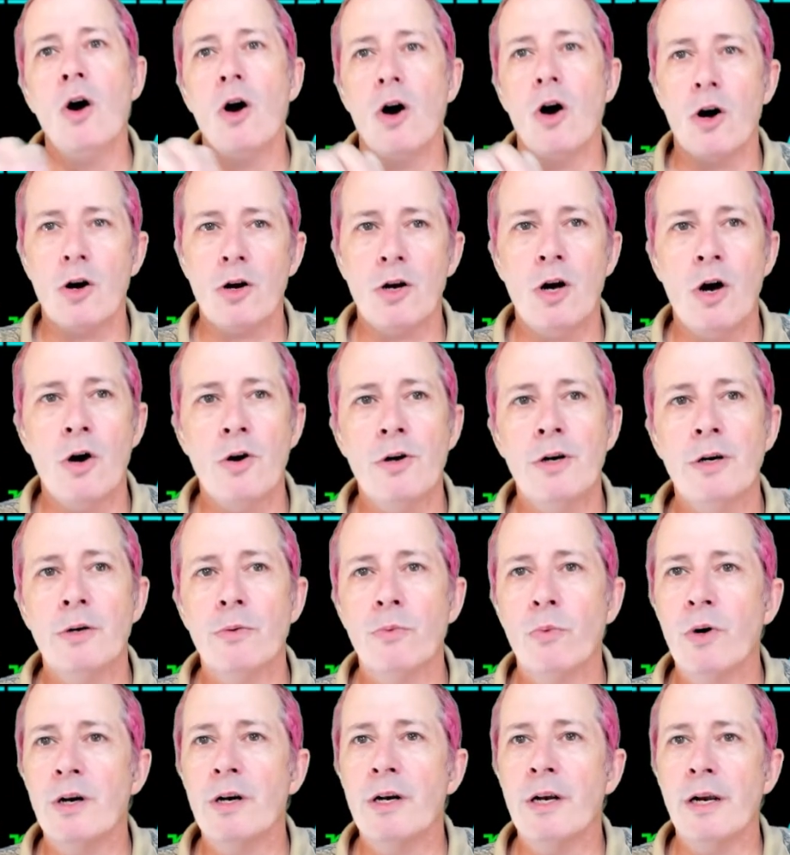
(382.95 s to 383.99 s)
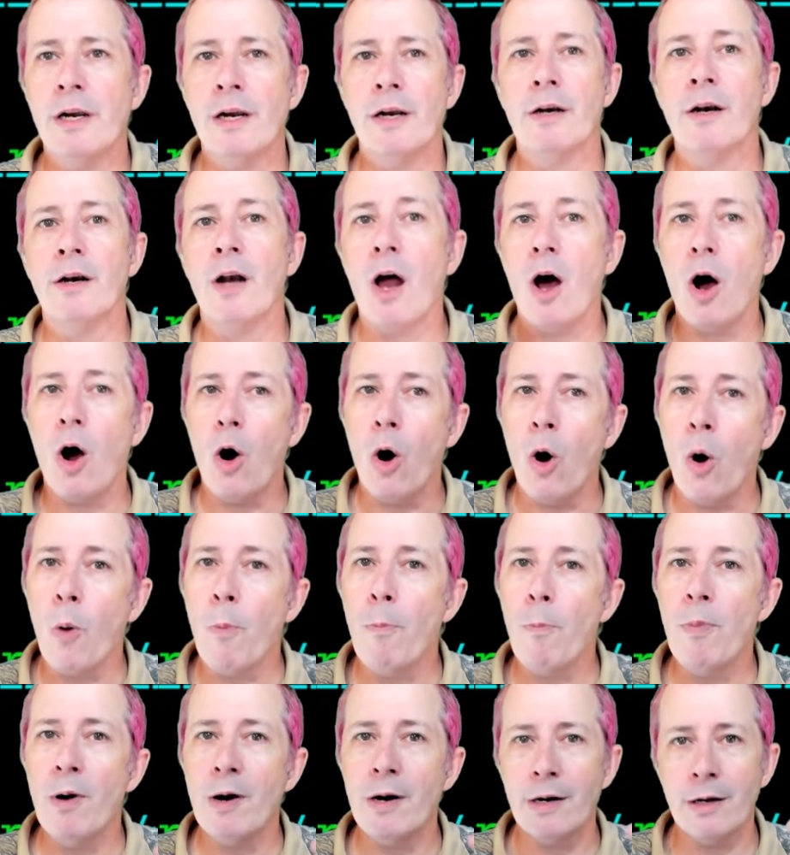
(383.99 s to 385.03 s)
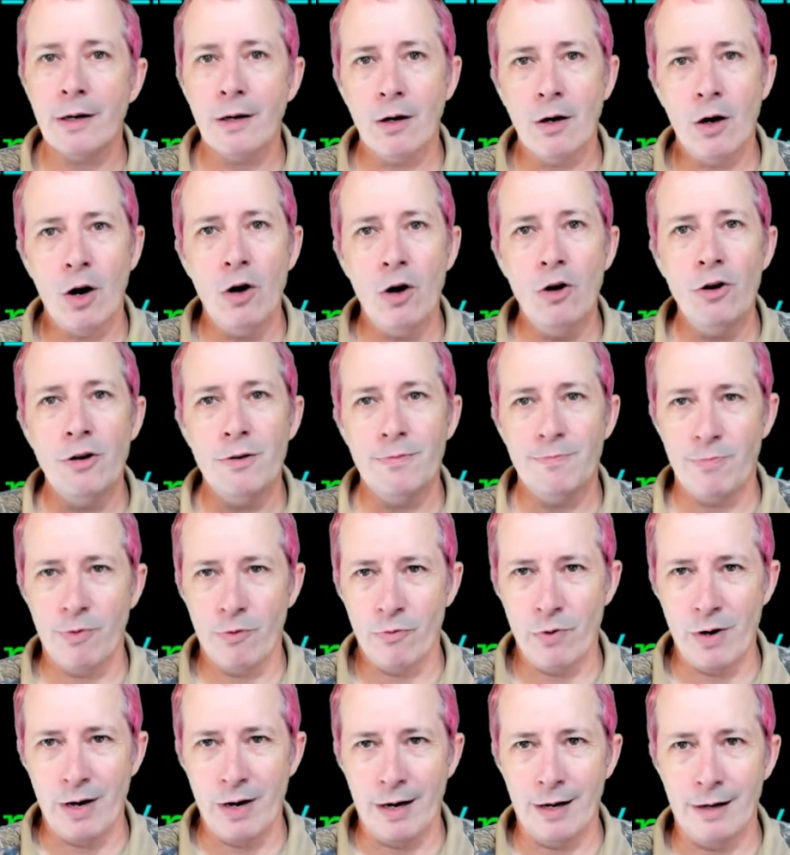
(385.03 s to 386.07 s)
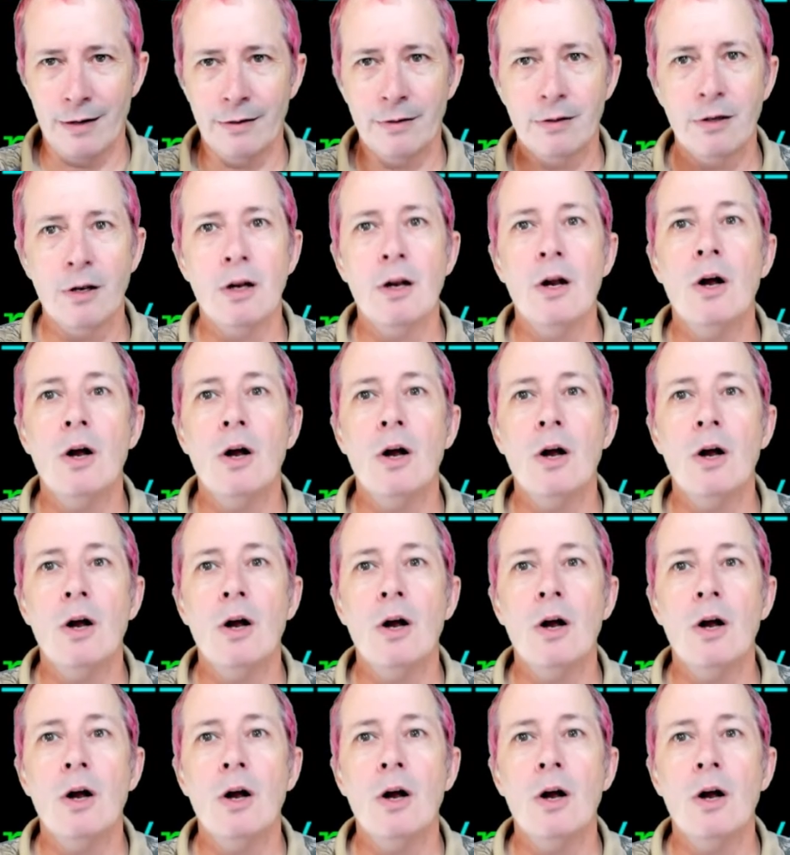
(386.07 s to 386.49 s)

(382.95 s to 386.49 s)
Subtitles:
are coded within open and close paren.